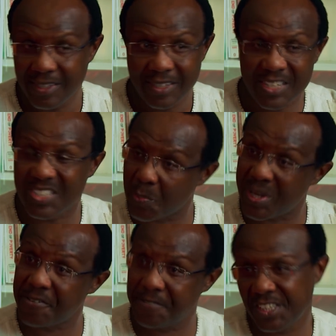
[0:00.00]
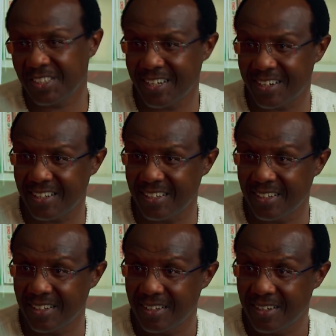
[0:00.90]
He's the beneficiary
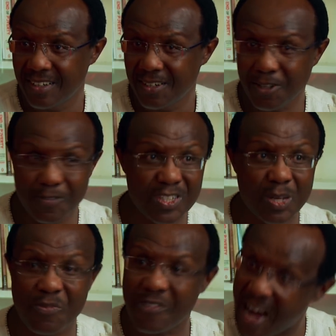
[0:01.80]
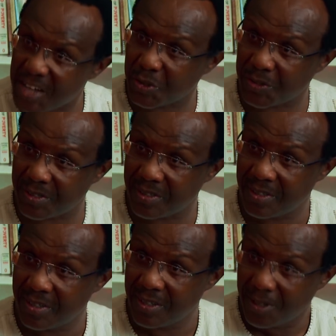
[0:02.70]
of the subversion
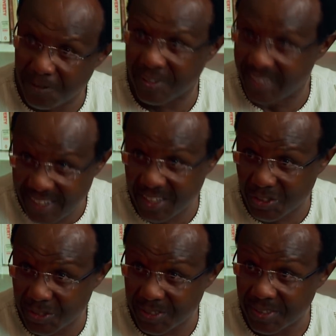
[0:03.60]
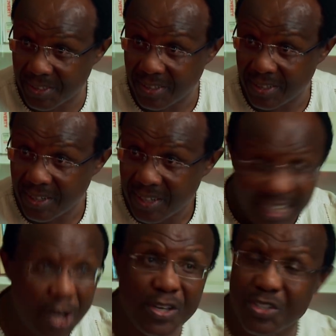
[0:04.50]
of an election.
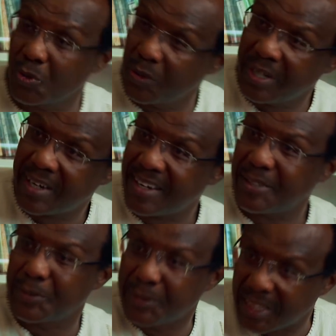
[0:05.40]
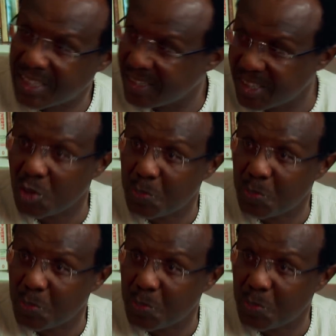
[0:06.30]
Now he's going around at little